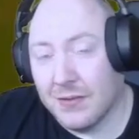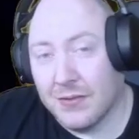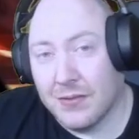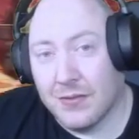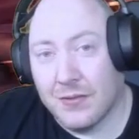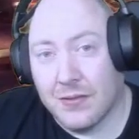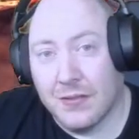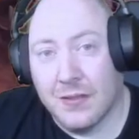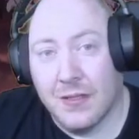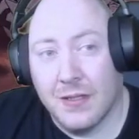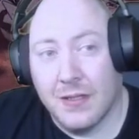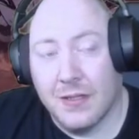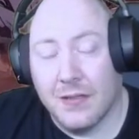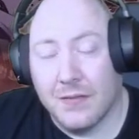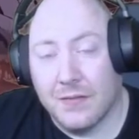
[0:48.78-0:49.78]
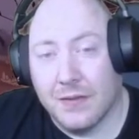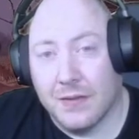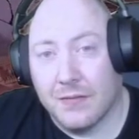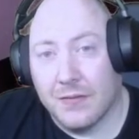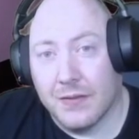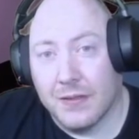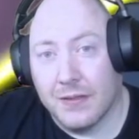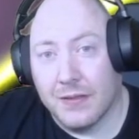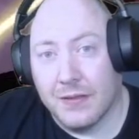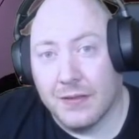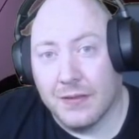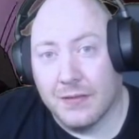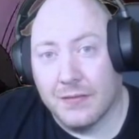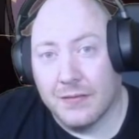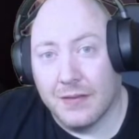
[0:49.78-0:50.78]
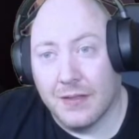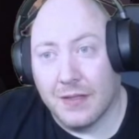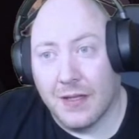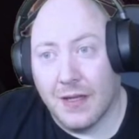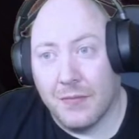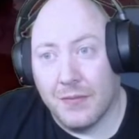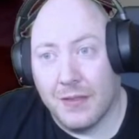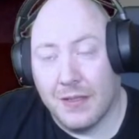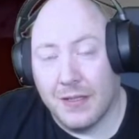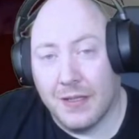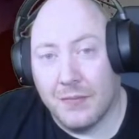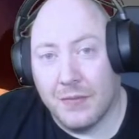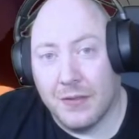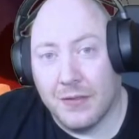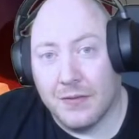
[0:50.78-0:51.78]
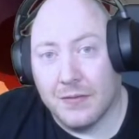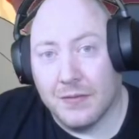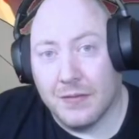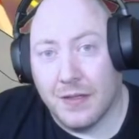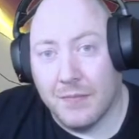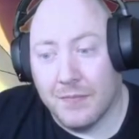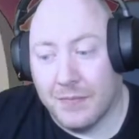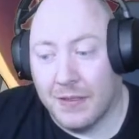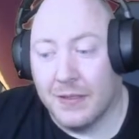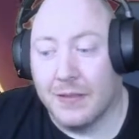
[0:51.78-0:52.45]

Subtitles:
sure. Feel free to comment and let me know. I'm like